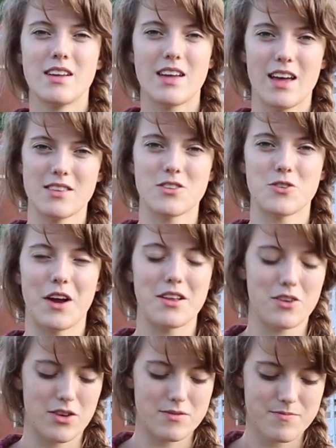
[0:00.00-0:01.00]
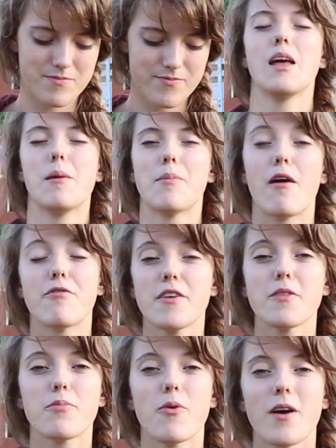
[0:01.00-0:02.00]
and the trailer. My
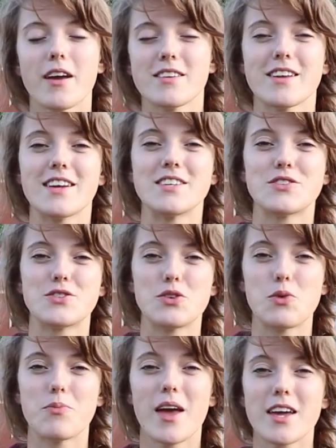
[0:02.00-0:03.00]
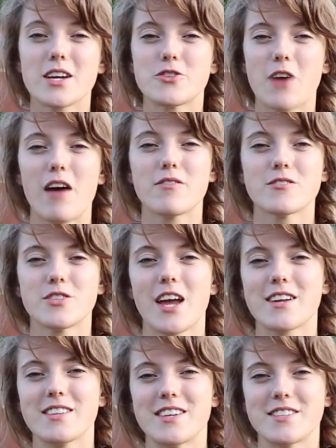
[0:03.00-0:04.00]
fifth point is to make a travel
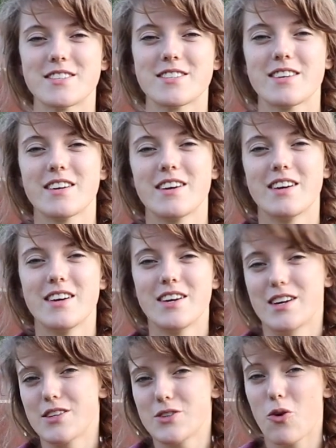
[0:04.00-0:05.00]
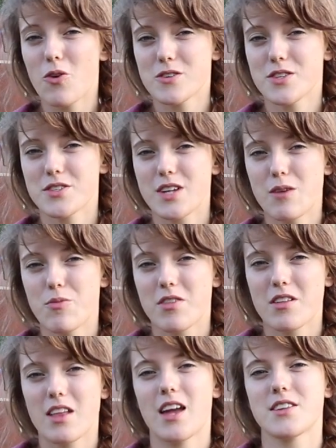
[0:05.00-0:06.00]
checklist. So horses come with
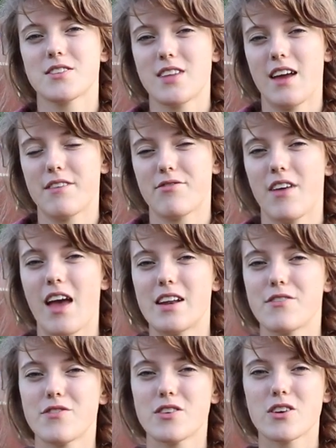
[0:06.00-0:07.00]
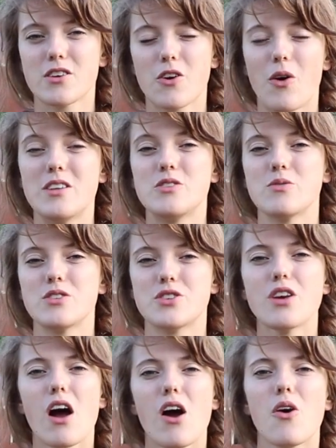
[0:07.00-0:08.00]
a lot of stuff, and if you're going to a
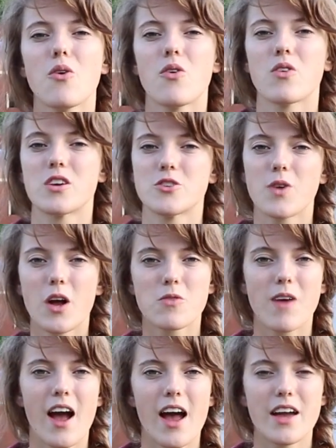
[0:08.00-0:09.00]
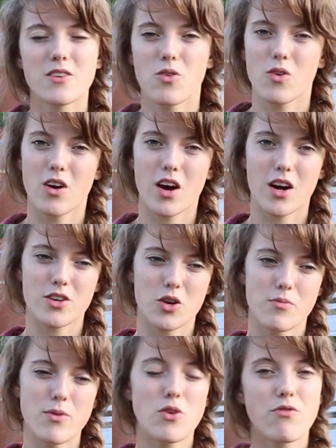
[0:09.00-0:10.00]
show or a trail ride or
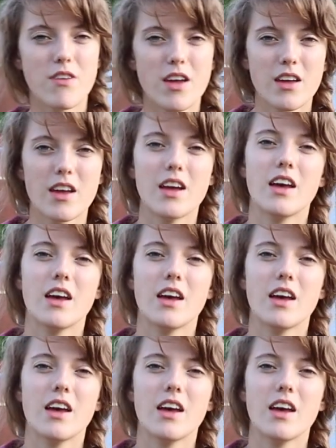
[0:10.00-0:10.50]
you're moving,